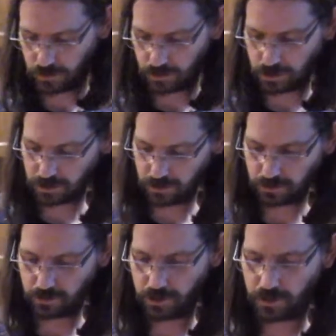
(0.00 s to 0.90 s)
So just,
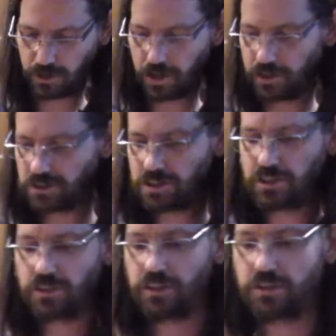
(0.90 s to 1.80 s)
you know, lightly
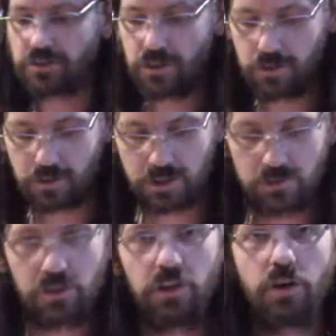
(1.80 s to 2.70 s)
season it so it
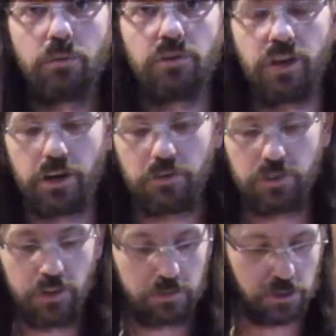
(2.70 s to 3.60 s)
gives you a little bit of added
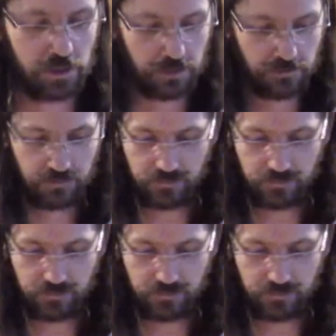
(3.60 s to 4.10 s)
flavor to it.